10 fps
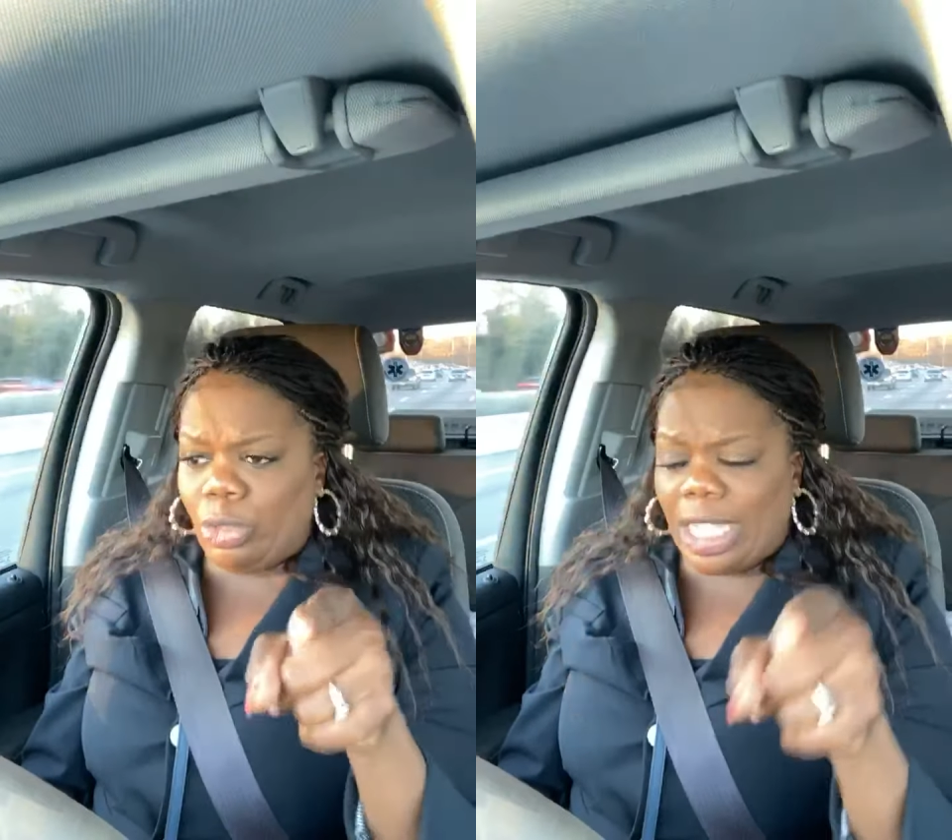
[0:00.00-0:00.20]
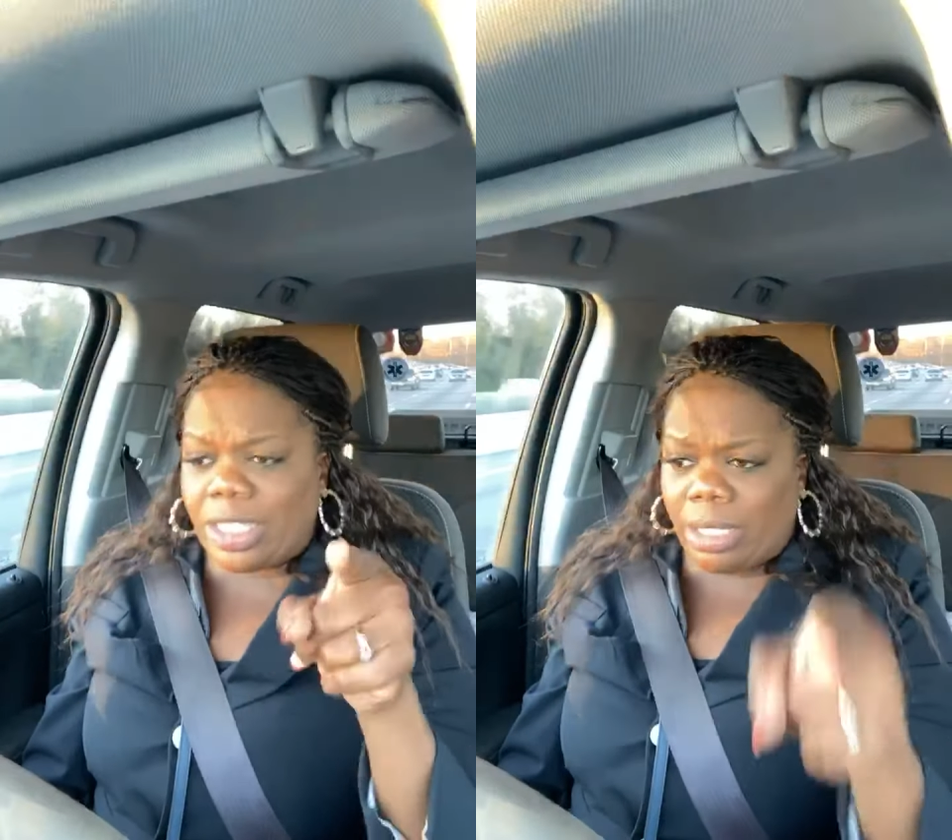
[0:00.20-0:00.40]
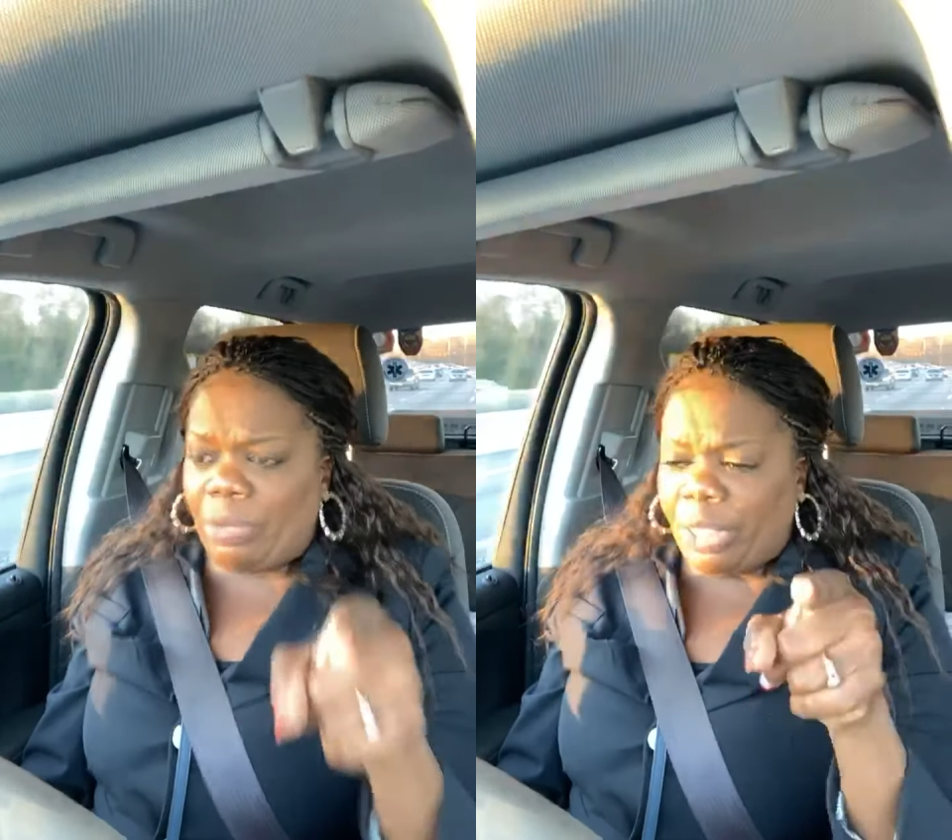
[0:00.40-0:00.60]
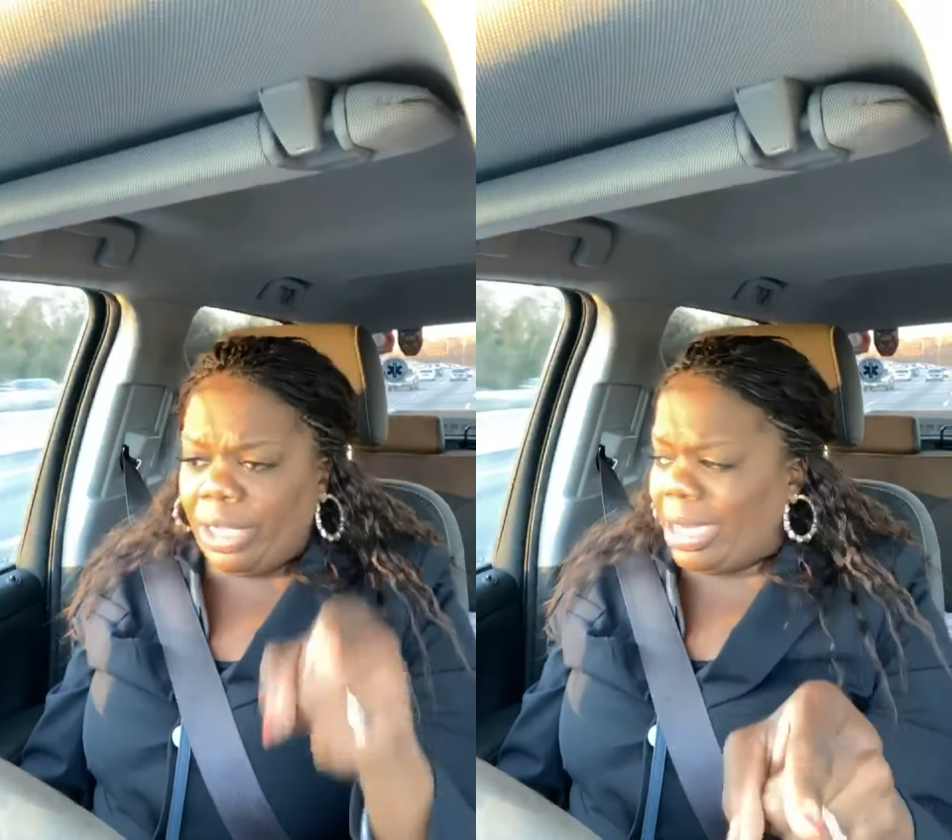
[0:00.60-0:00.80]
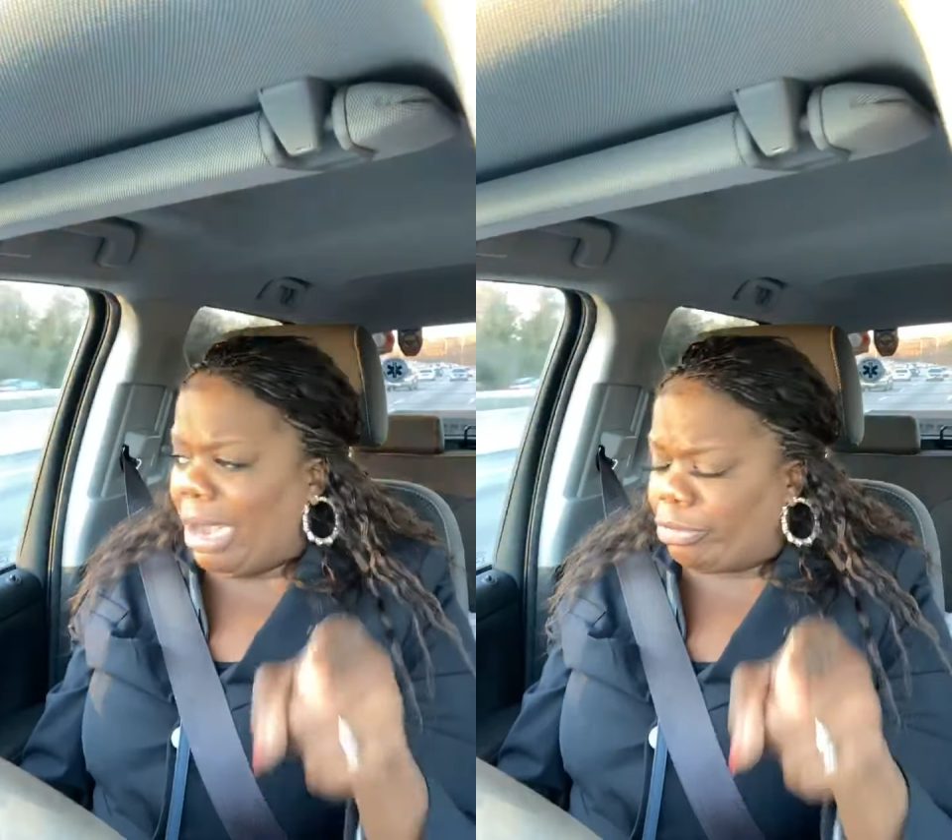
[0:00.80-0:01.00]
that
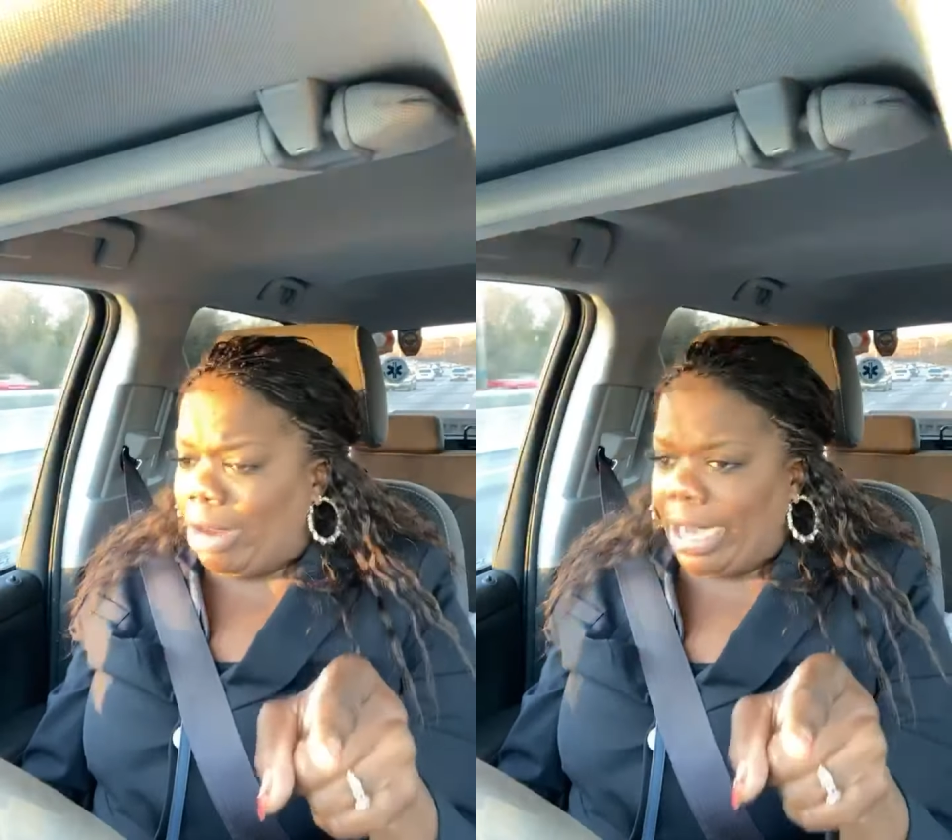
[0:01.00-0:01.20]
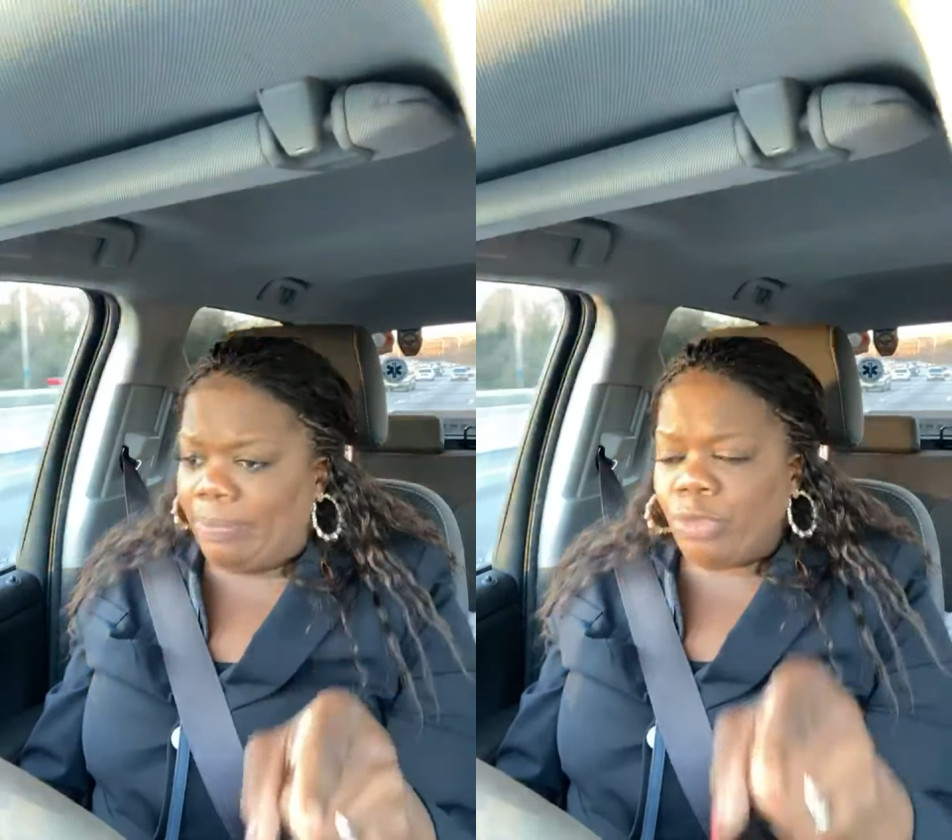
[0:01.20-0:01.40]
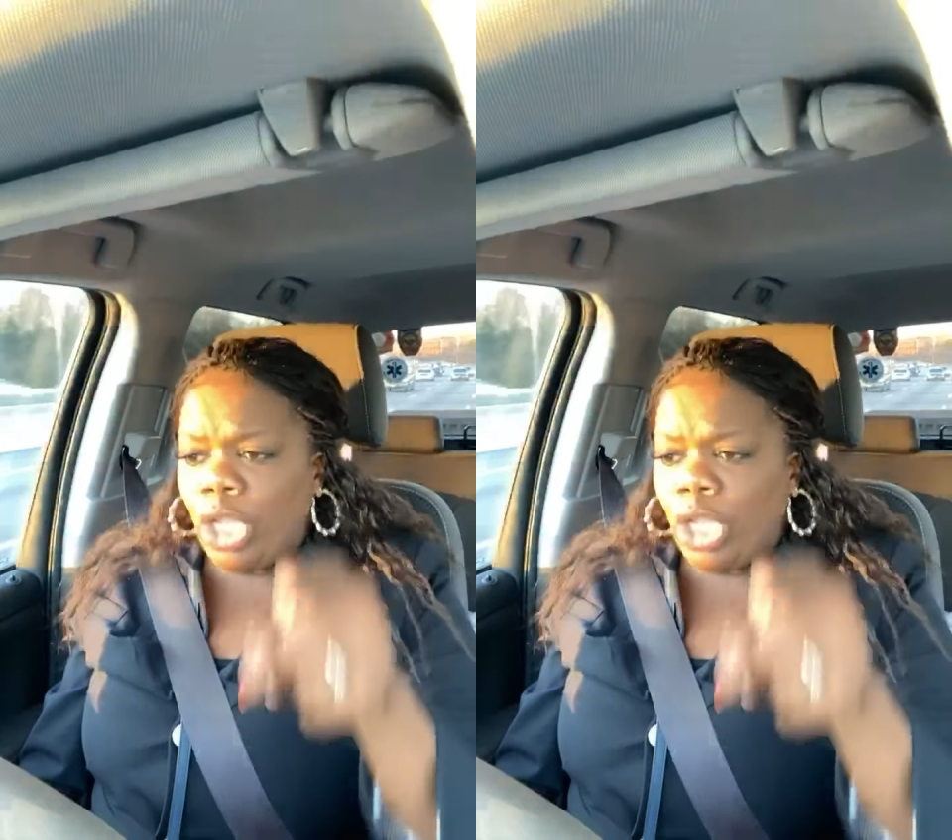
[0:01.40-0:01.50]
something not right.